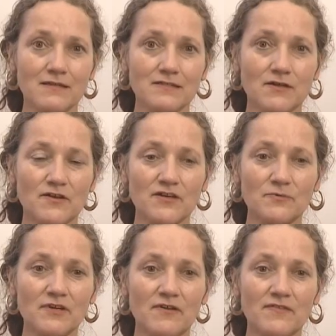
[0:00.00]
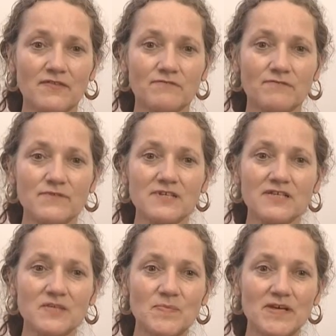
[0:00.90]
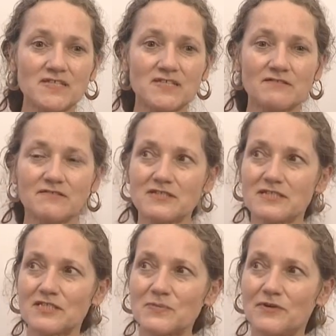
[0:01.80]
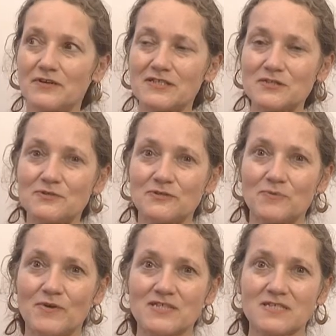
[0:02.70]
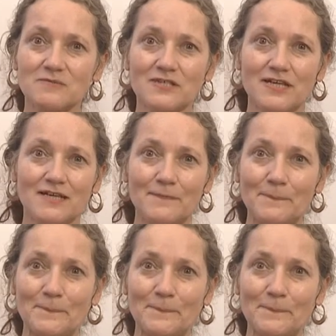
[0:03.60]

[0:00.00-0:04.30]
So I think we got really the best out of this experience we could possibly get.